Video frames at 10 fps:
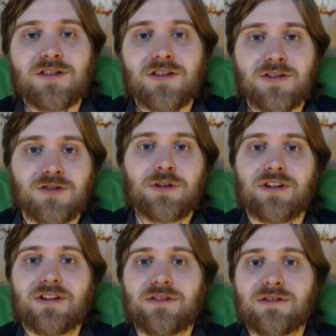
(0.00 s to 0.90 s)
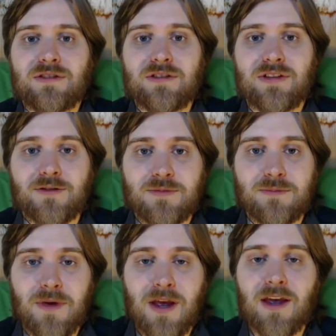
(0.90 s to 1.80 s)
million to
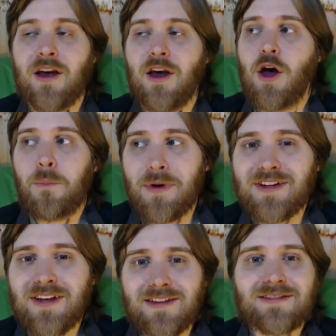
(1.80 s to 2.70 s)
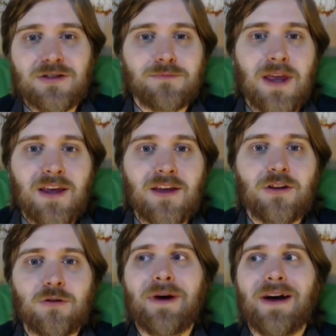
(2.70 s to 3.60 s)
make, but yet still make you
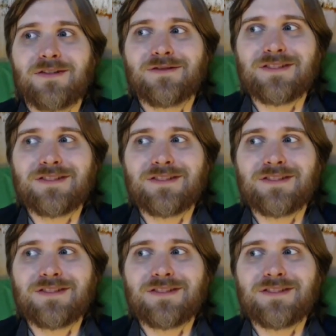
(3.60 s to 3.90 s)
about